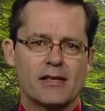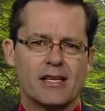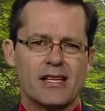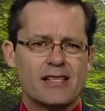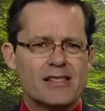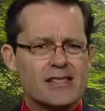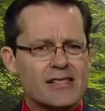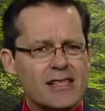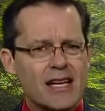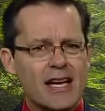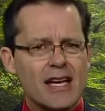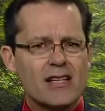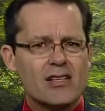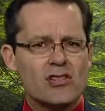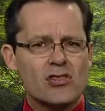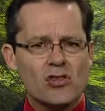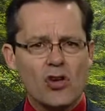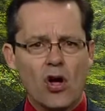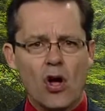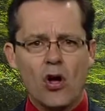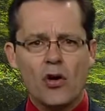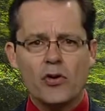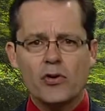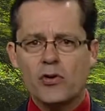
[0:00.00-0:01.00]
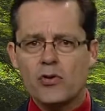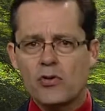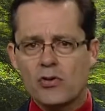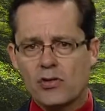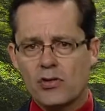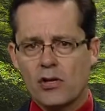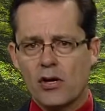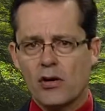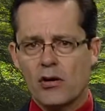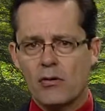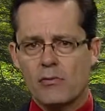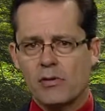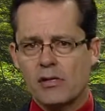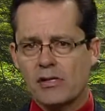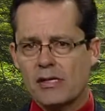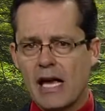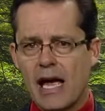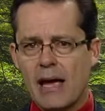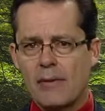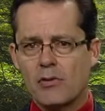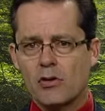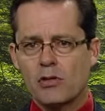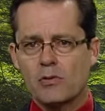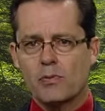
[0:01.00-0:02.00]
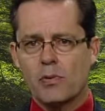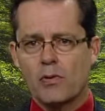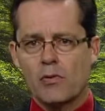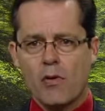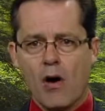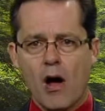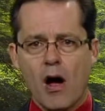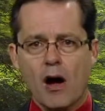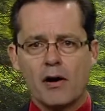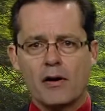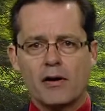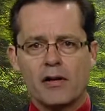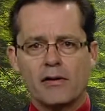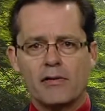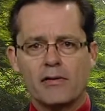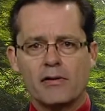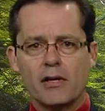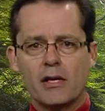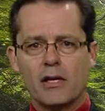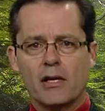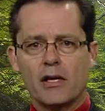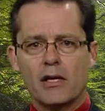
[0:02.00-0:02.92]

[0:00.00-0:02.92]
Instead, Saul usurped Samuel's prerogative